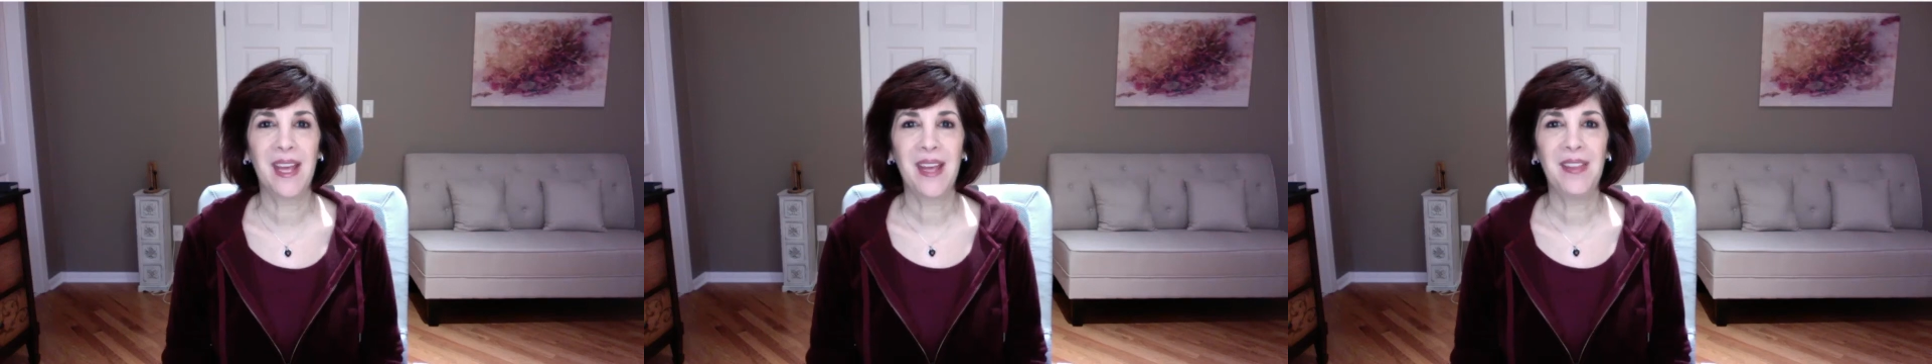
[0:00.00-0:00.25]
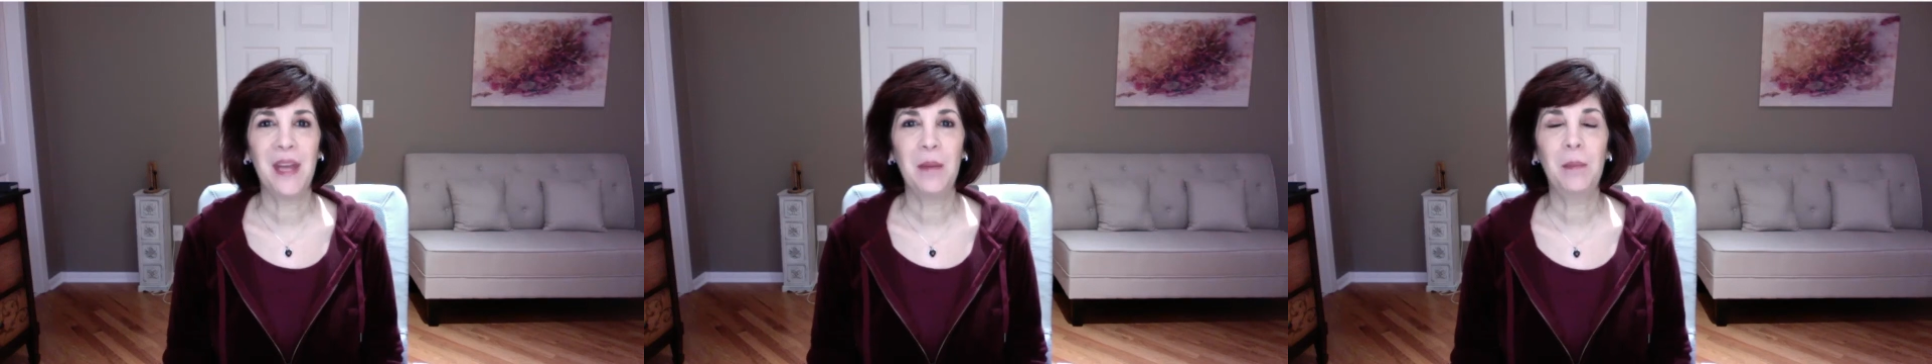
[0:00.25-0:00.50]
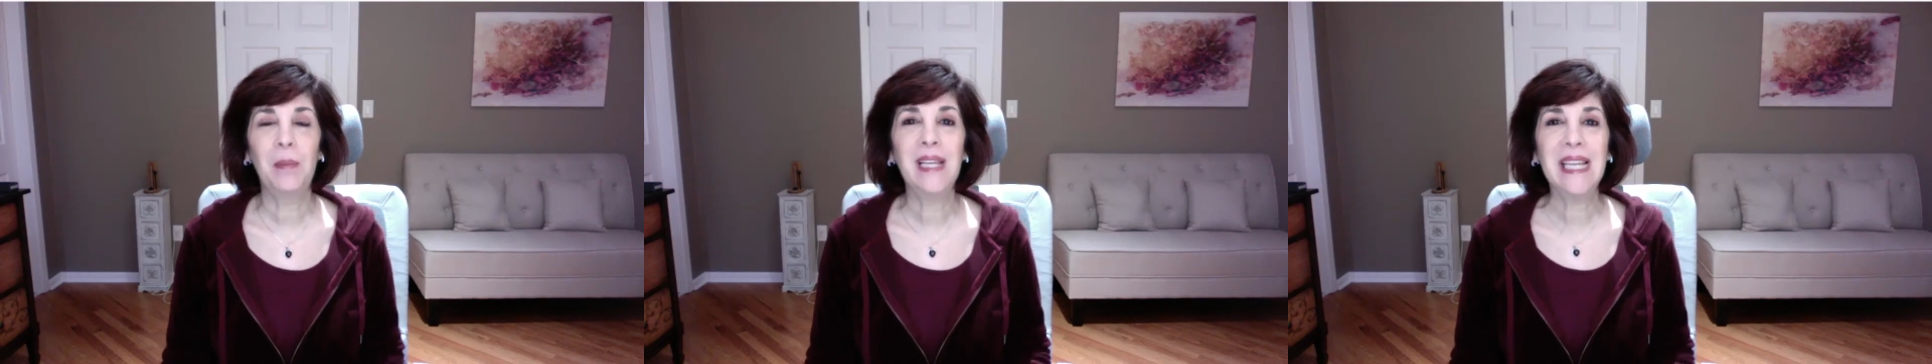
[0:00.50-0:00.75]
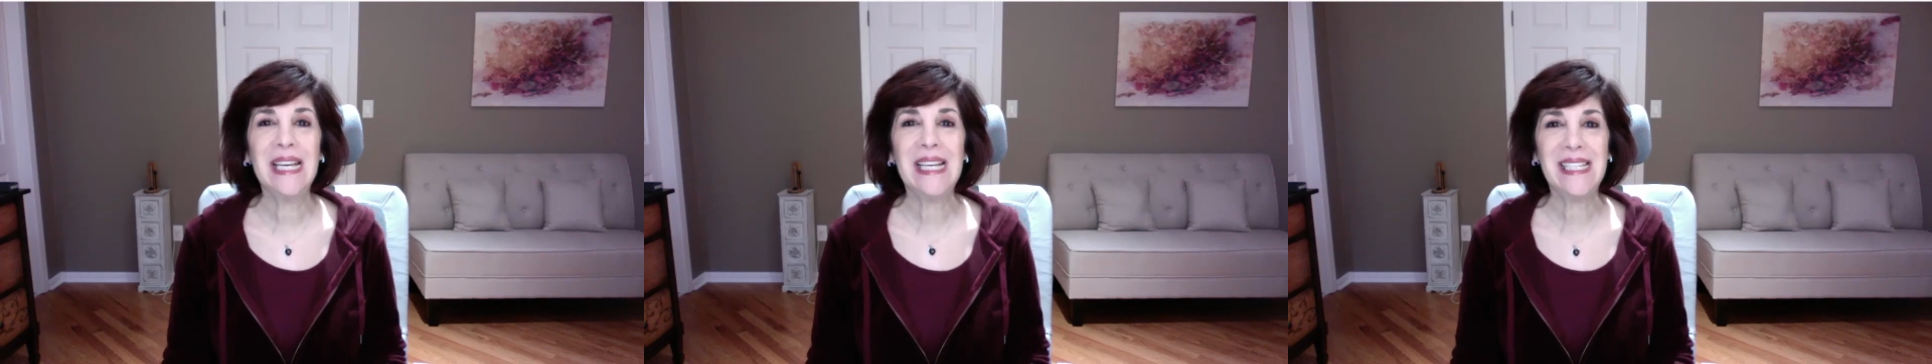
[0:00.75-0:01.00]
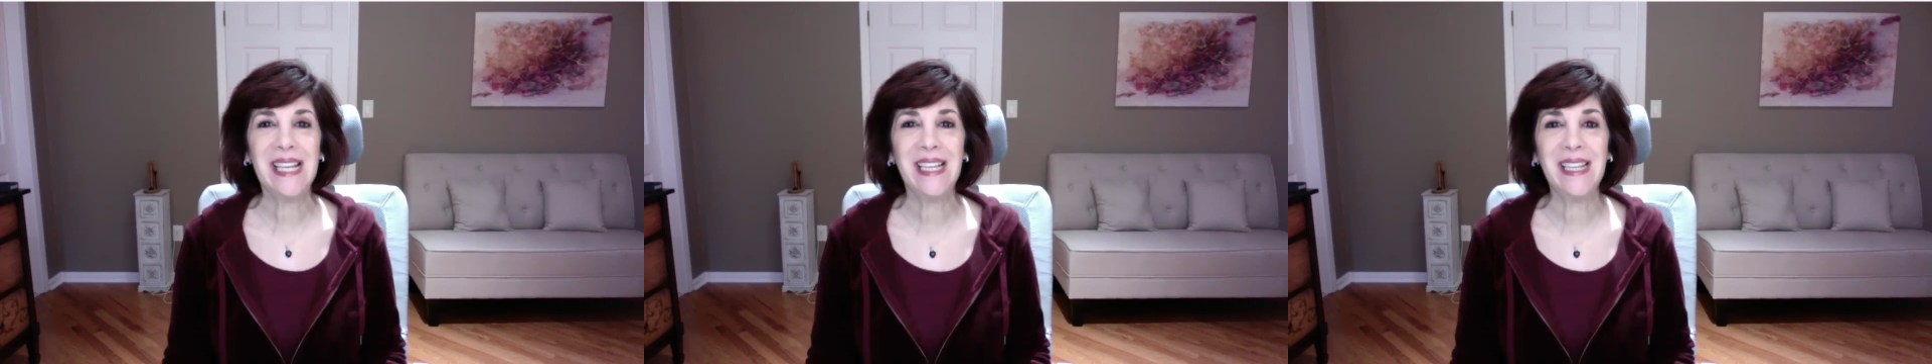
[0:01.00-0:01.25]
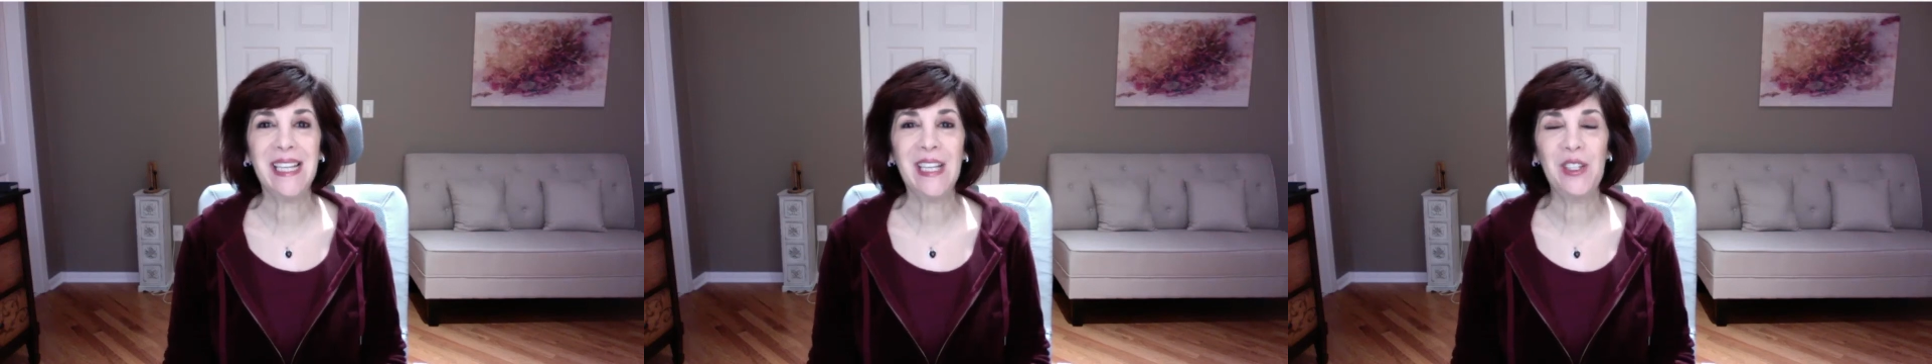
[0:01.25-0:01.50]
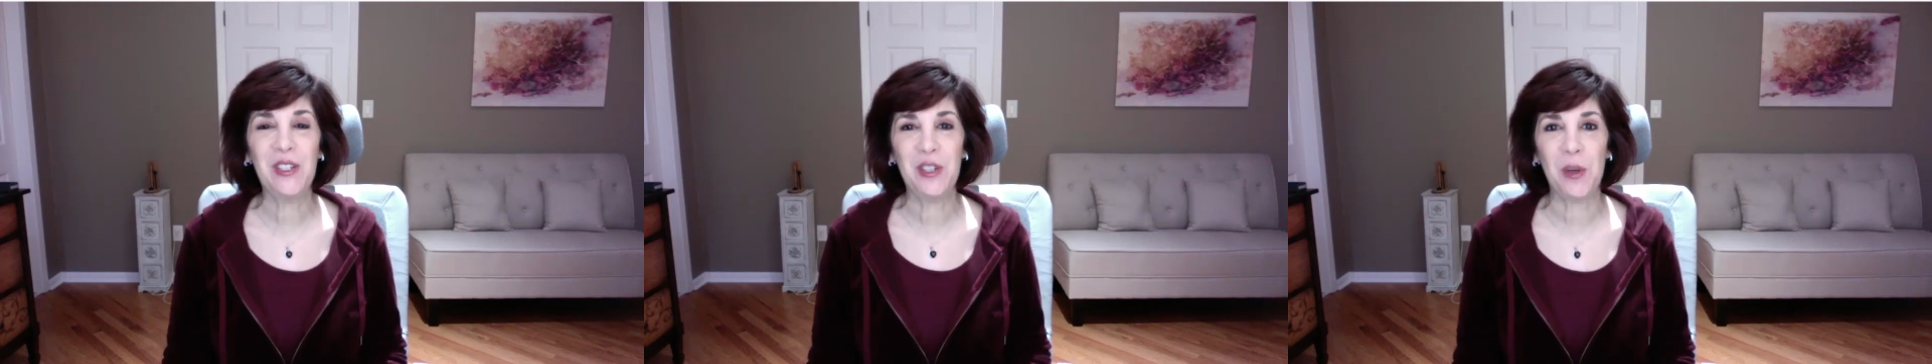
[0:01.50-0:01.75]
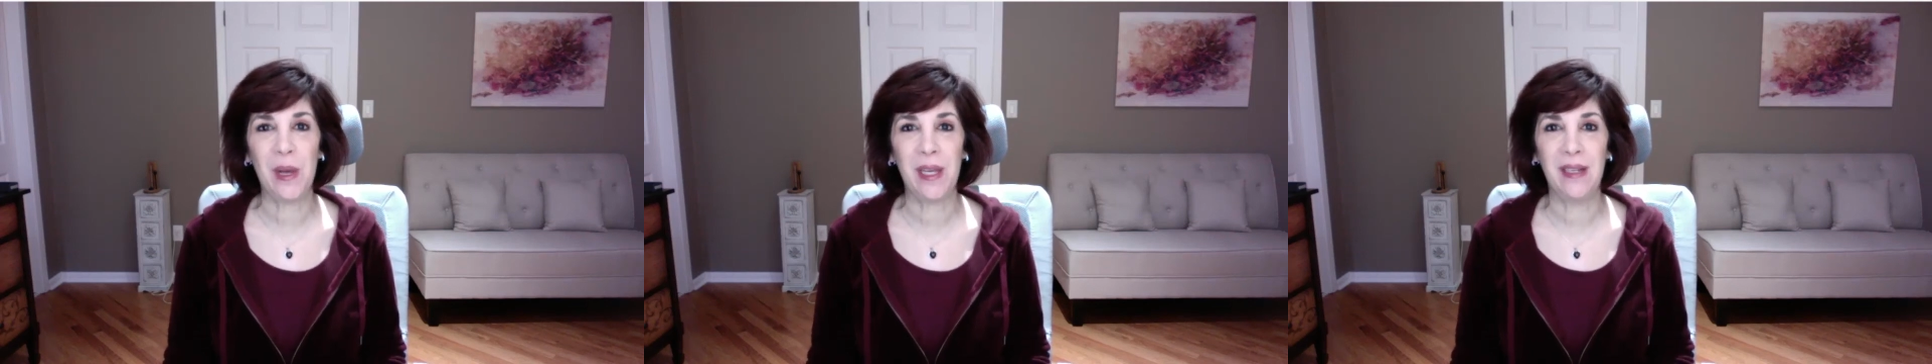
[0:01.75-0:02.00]
then please at least
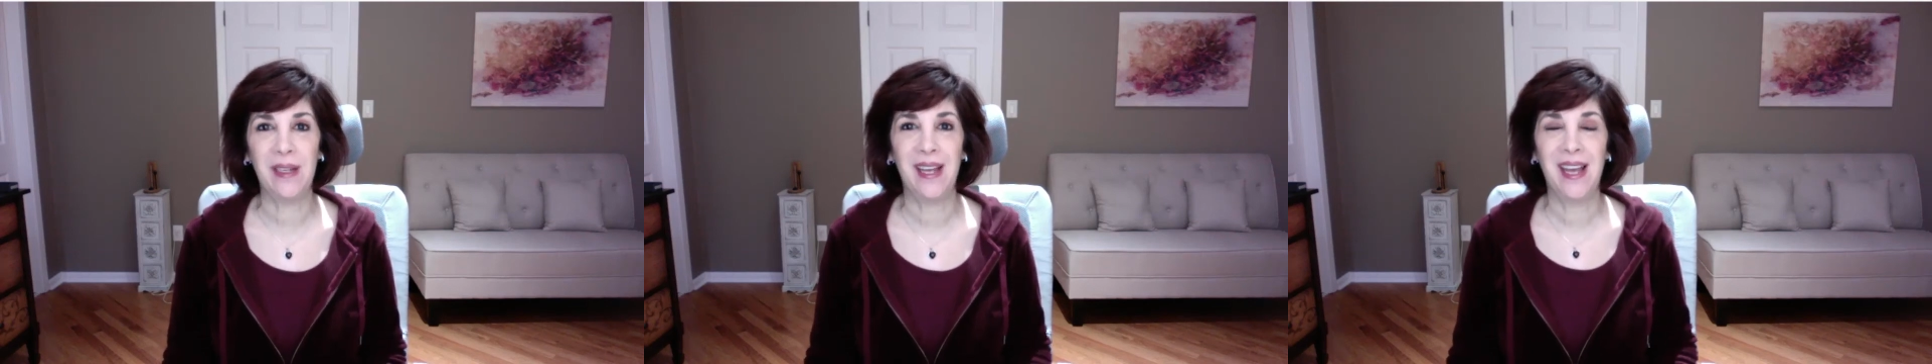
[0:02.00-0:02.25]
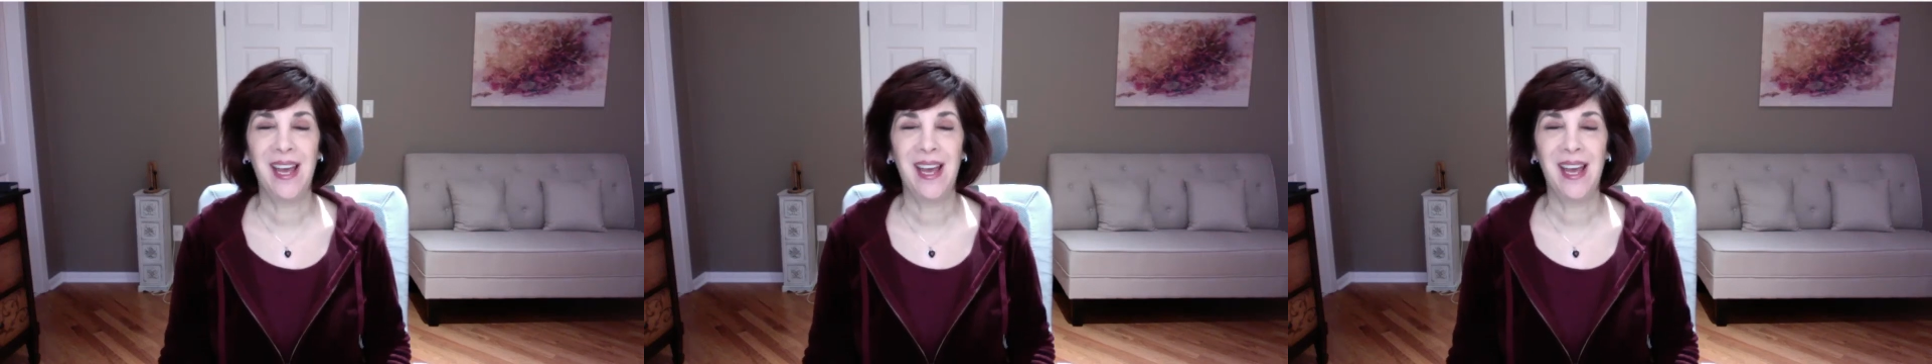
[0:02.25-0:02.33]
join